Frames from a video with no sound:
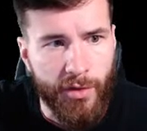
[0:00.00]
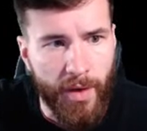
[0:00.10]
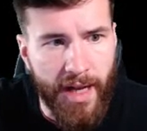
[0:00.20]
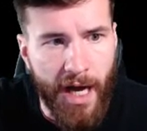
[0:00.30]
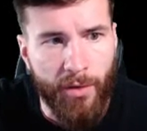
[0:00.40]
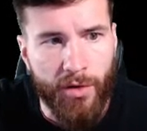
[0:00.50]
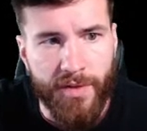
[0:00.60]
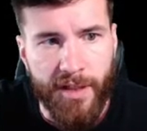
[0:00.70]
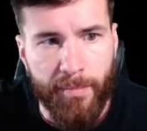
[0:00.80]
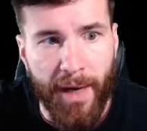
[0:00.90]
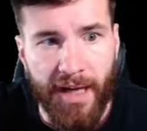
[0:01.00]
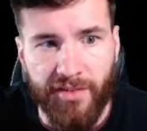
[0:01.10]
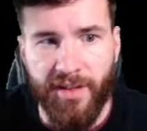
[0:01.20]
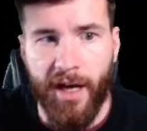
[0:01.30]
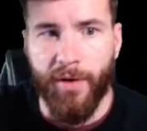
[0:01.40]
Dwight Howard over here,
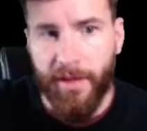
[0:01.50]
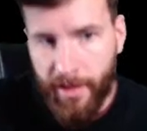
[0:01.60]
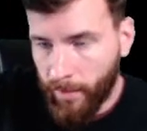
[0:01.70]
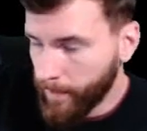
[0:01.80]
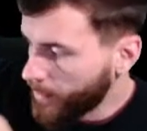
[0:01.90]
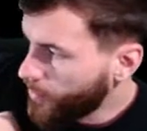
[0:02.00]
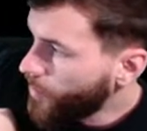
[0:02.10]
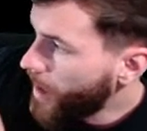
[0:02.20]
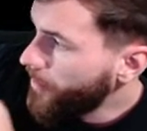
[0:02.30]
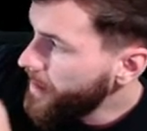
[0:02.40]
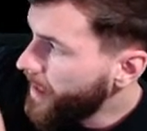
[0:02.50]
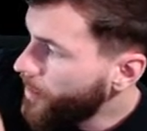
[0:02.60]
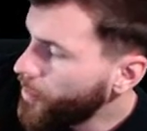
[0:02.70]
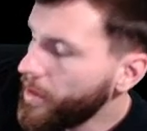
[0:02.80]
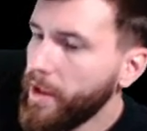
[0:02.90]
boxing out, right? The government crowding
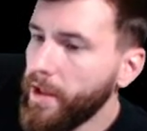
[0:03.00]
out,